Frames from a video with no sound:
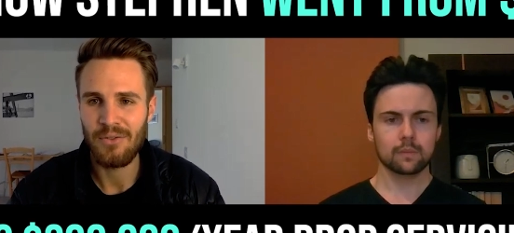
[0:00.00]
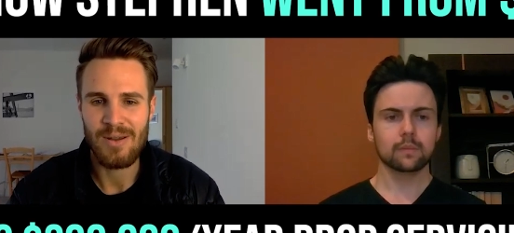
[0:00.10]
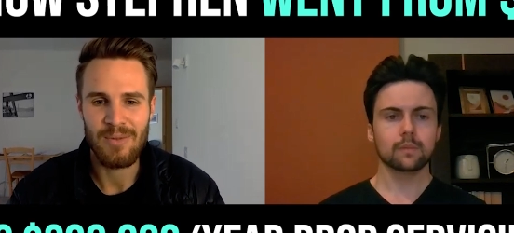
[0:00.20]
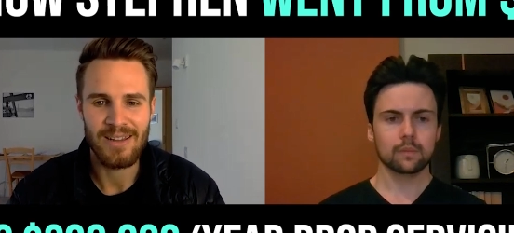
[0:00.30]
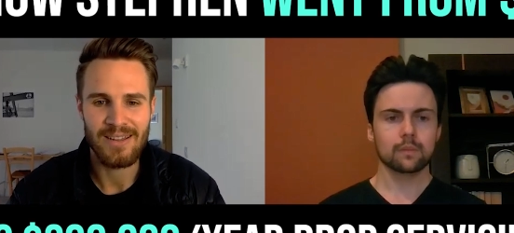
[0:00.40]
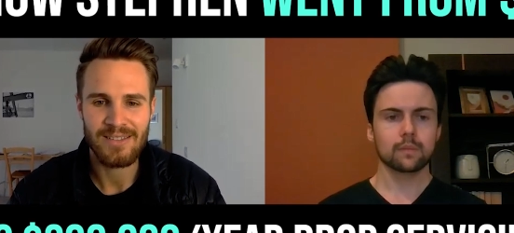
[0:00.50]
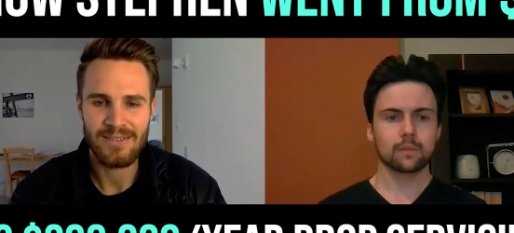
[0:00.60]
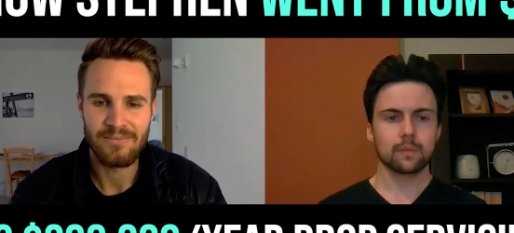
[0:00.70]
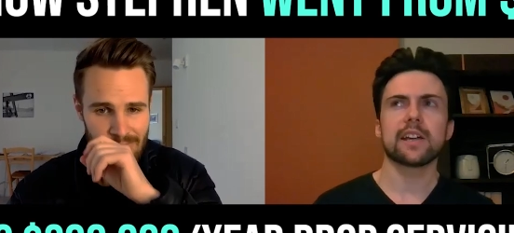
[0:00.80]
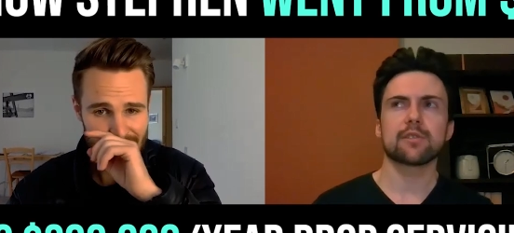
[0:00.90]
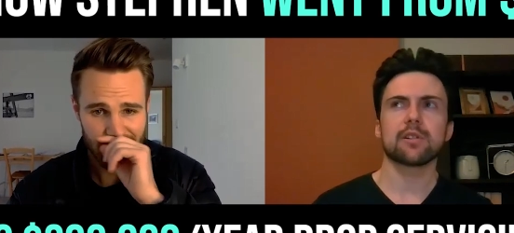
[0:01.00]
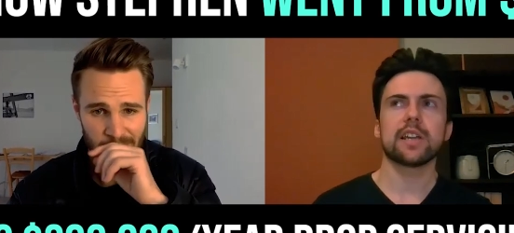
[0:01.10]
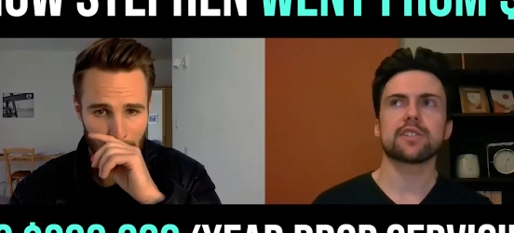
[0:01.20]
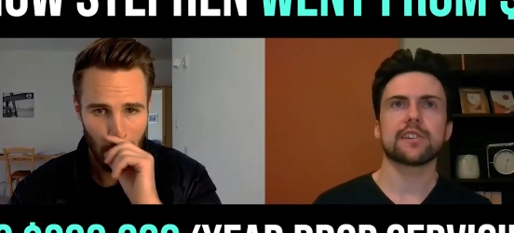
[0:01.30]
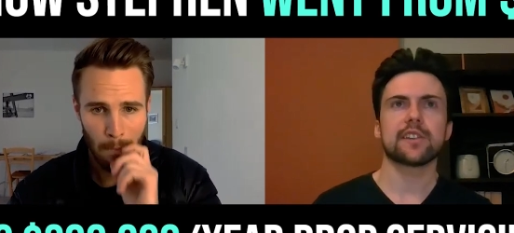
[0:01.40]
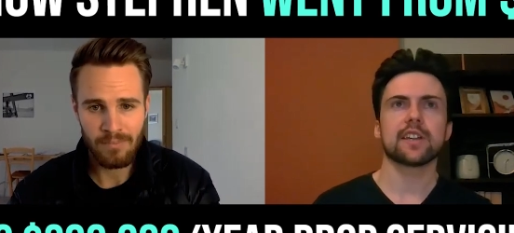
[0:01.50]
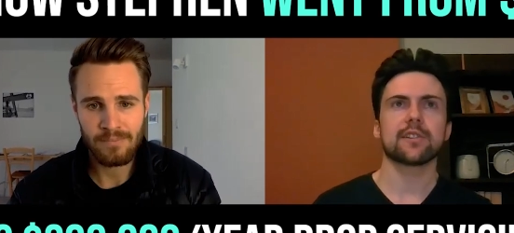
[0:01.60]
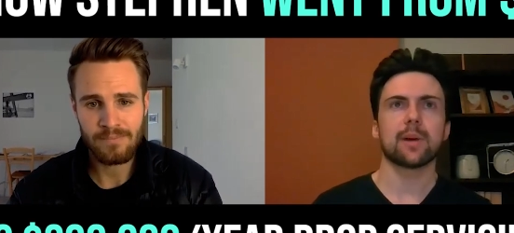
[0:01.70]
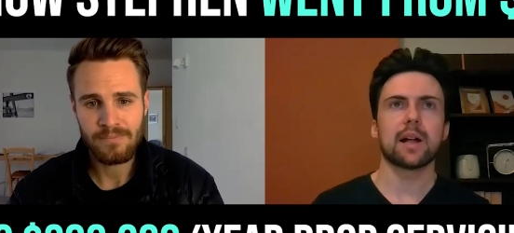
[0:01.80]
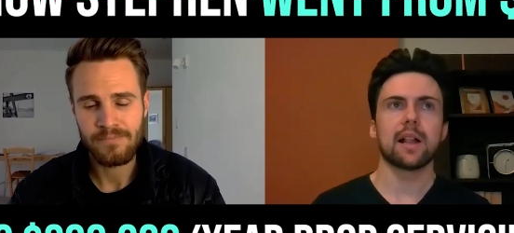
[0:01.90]
Speaker 1: three minutes.
Speaker 2: Yeah, it's really interesting
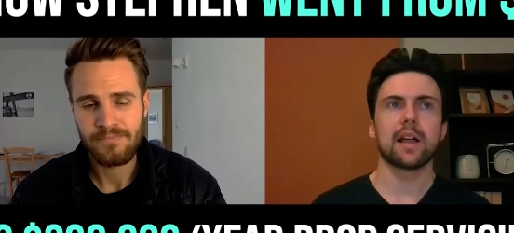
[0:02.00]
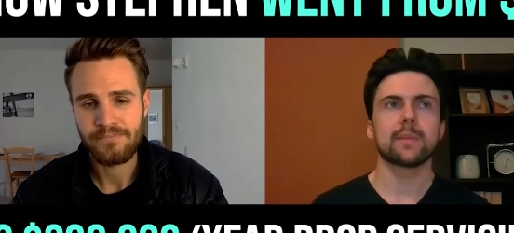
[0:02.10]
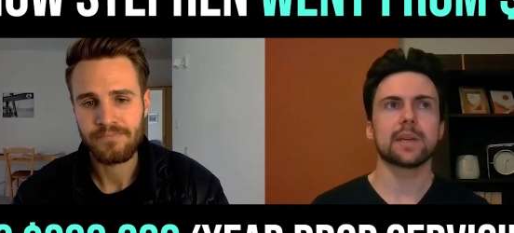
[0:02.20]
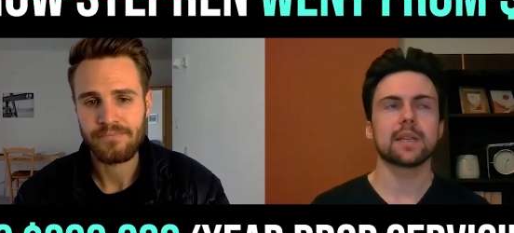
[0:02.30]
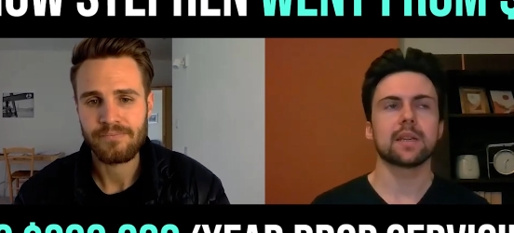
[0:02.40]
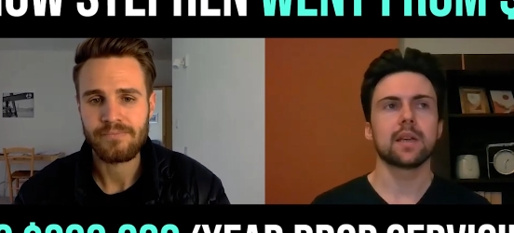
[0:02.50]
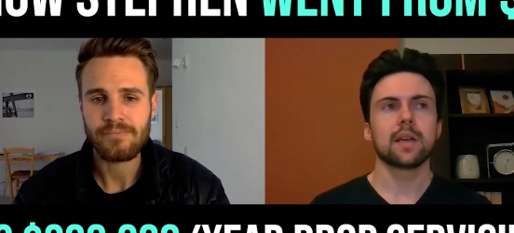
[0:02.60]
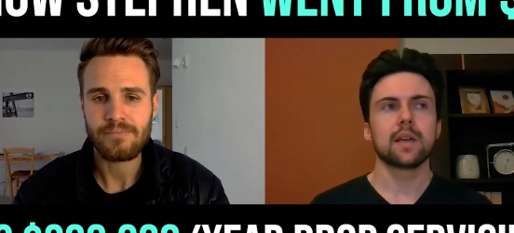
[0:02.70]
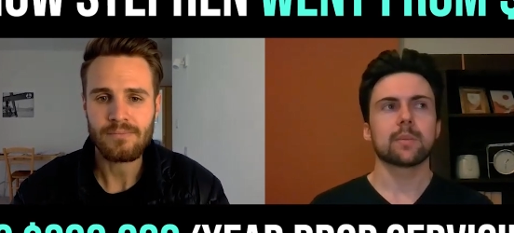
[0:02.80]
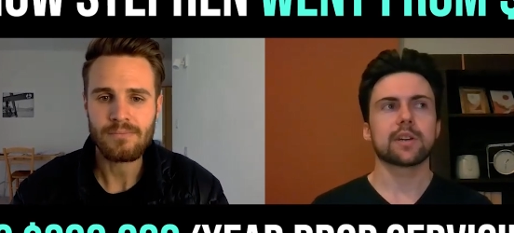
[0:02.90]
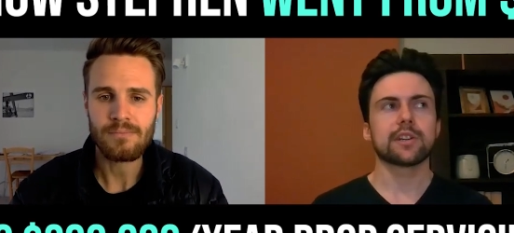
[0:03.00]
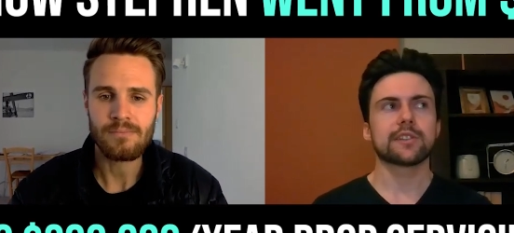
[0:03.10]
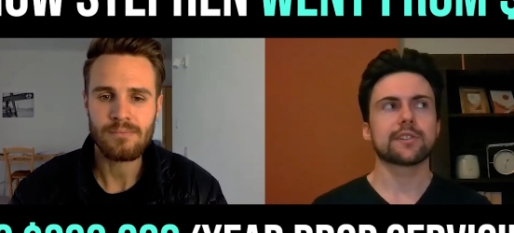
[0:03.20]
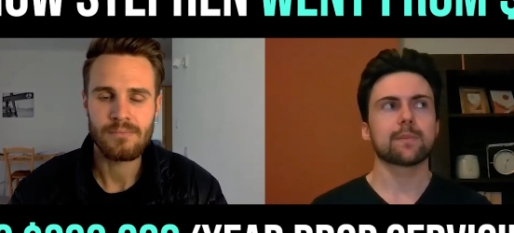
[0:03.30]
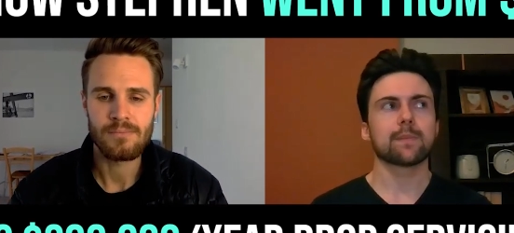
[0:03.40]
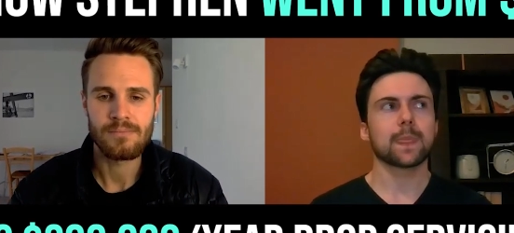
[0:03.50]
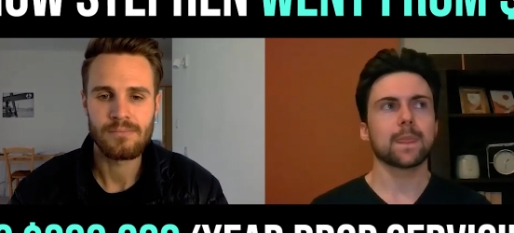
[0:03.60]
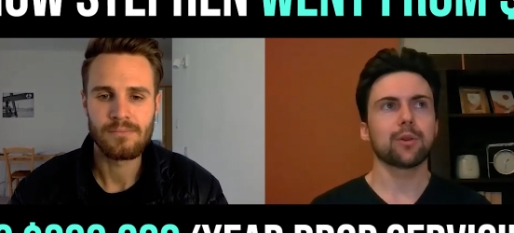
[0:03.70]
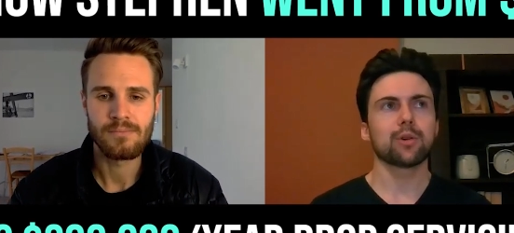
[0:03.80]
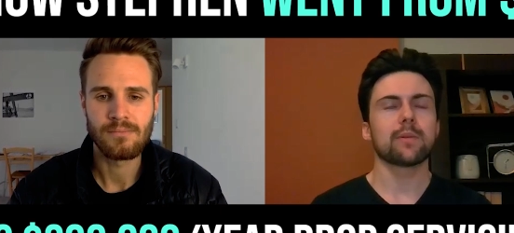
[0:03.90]
as well. I mean, because
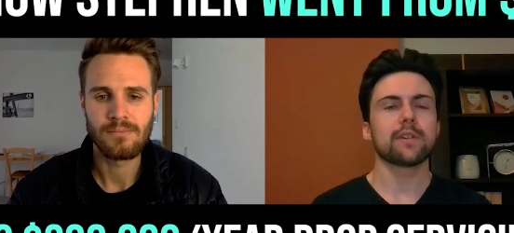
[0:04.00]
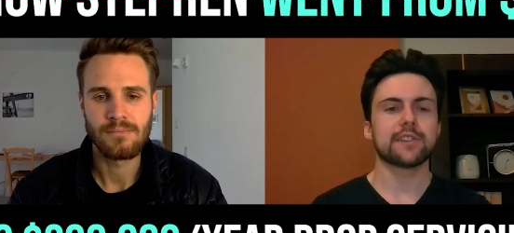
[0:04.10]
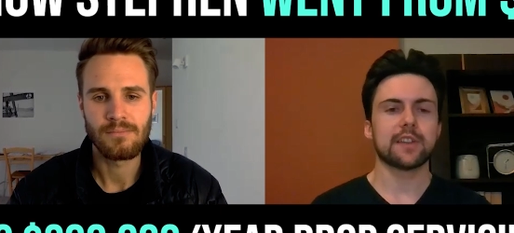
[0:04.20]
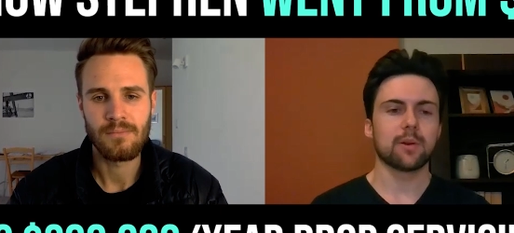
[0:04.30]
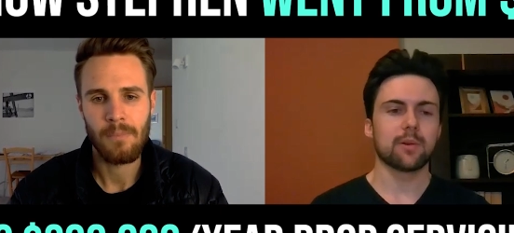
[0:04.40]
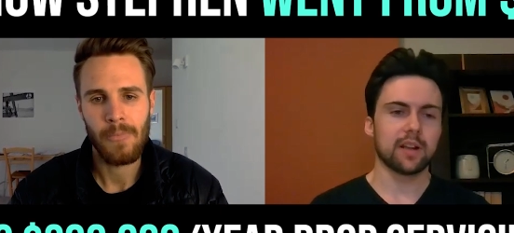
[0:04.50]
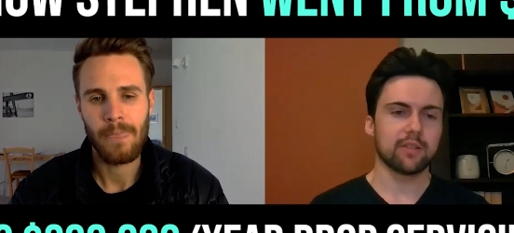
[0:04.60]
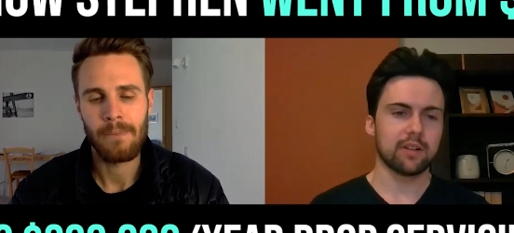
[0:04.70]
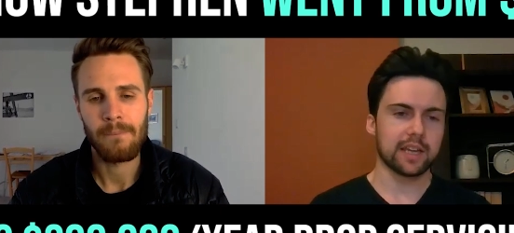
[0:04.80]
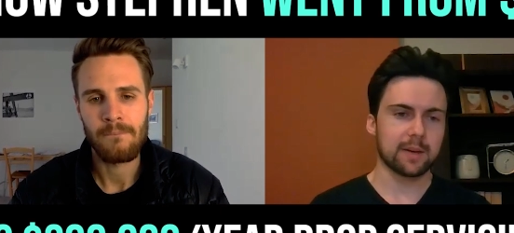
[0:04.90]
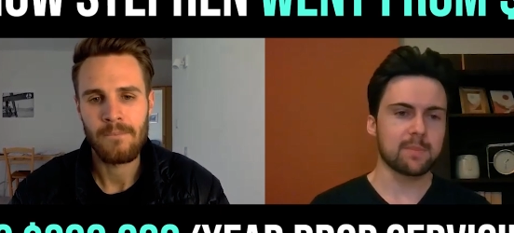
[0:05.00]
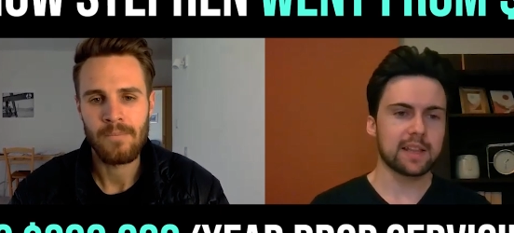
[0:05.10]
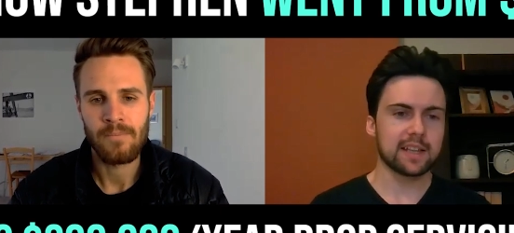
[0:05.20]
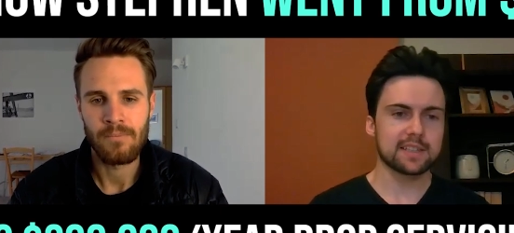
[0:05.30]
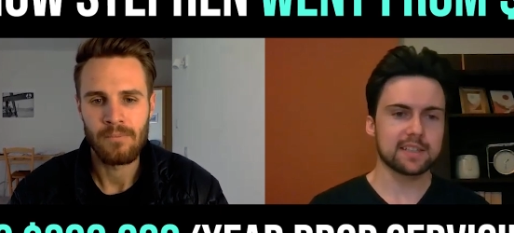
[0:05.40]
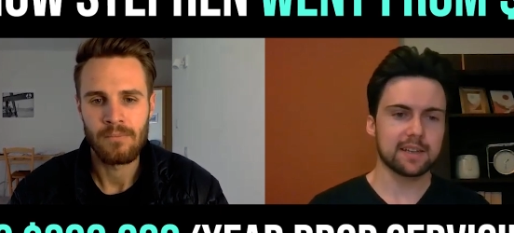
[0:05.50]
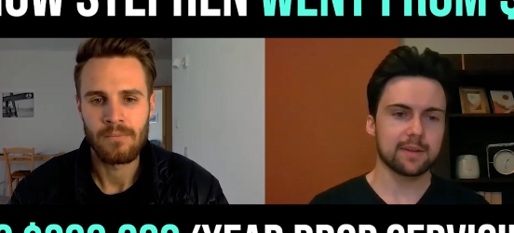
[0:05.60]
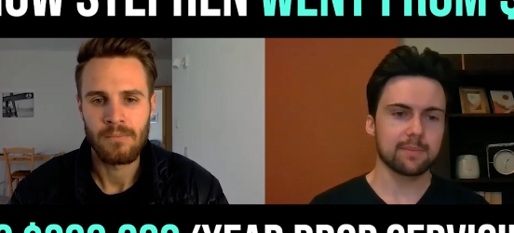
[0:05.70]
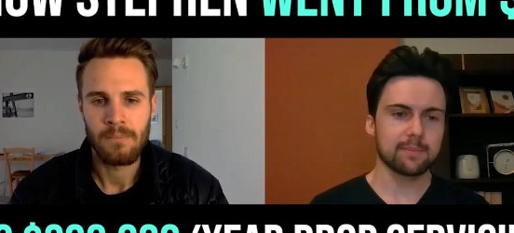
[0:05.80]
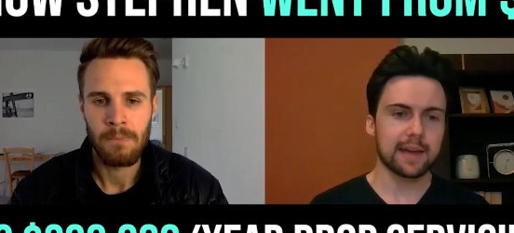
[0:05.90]
you obviously were really, really committed
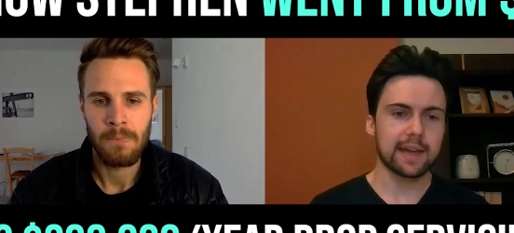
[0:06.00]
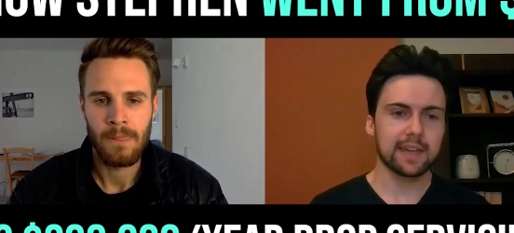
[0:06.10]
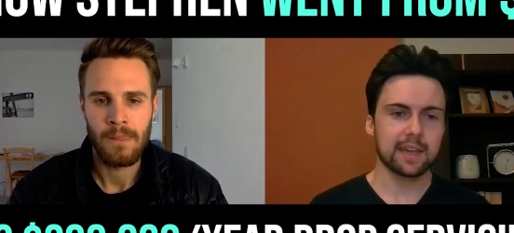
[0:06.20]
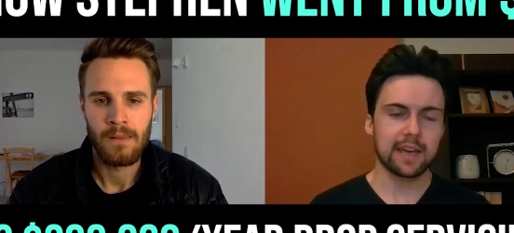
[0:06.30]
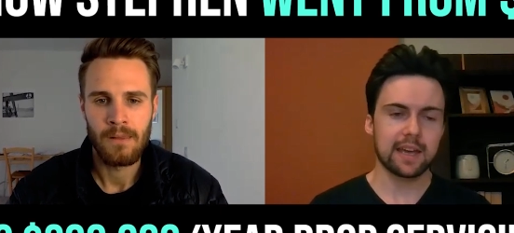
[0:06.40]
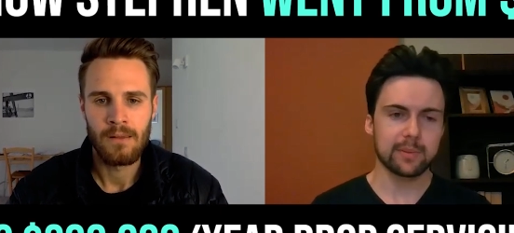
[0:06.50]
to making it